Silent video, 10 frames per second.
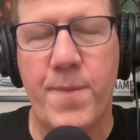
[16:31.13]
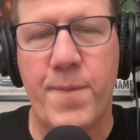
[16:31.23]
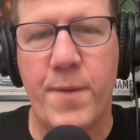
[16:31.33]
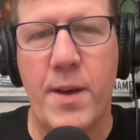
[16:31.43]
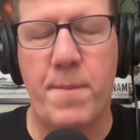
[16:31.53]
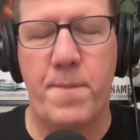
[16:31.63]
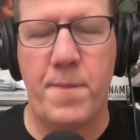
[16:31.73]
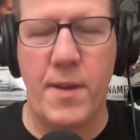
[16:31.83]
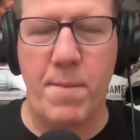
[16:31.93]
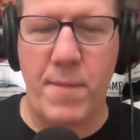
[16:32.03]
Yep.
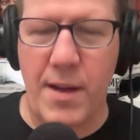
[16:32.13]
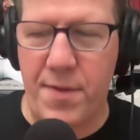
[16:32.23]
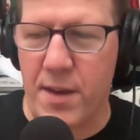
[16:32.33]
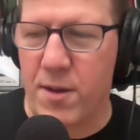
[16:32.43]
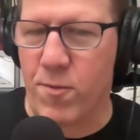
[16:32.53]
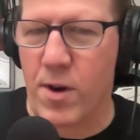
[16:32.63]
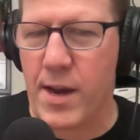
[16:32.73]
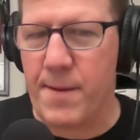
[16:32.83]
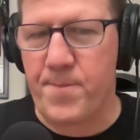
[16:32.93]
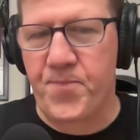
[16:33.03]
I think you're
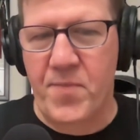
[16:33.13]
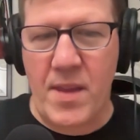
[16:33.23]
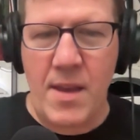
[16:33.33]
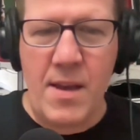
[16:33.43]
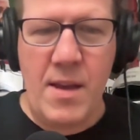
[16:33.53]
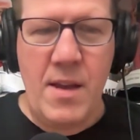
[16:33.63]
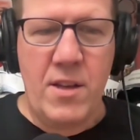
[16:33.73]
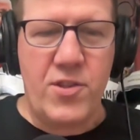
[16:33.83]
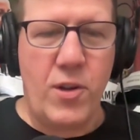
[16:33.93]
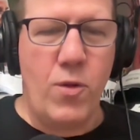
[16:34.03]
right.
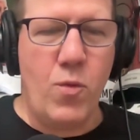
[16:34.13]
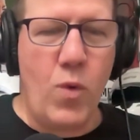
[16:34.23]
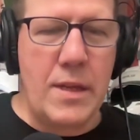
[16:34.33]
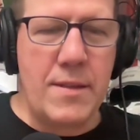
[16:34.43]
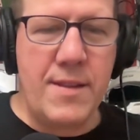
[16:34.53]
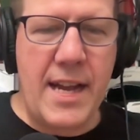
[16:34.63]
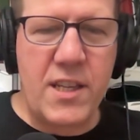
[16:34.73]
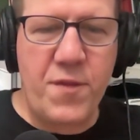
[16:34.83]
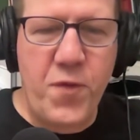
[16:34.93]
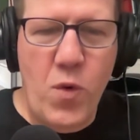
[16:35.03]
So what's
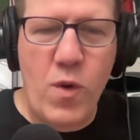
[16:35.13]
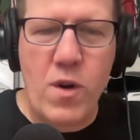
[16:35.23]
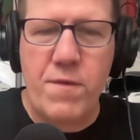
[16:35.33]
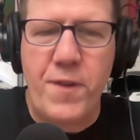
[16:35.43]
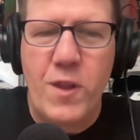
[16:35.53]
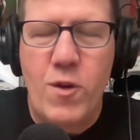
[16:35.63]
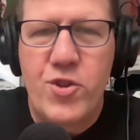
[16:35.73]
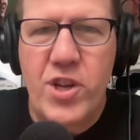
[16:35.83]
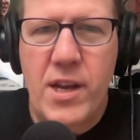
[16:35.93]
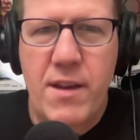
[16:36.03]
next for
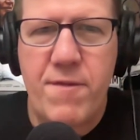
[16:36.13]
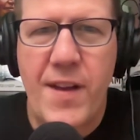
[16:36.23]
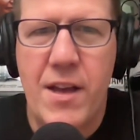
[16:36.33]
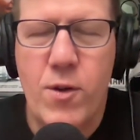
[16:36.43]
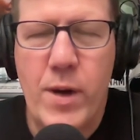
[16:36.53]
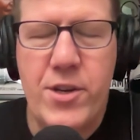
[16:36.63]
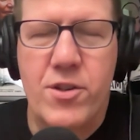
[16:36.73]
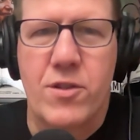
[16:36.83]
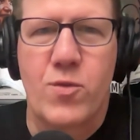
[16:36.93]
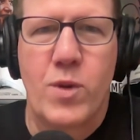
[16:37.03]
Veloce
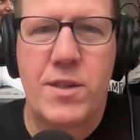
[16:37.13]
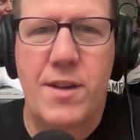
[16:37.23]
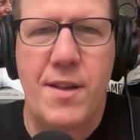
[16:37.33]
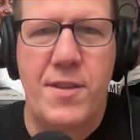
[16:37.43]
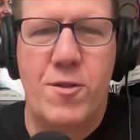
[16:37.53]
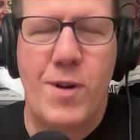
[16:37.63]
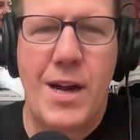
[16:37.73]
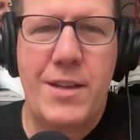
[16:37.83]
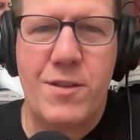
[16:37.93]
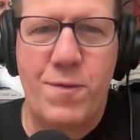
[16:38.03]
Valuations? What's on the
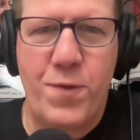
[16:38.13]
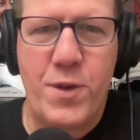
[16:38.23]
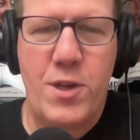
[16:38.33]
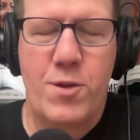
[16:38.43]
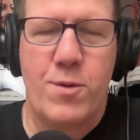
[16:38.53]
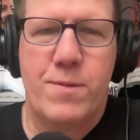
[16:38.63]
horizon for you?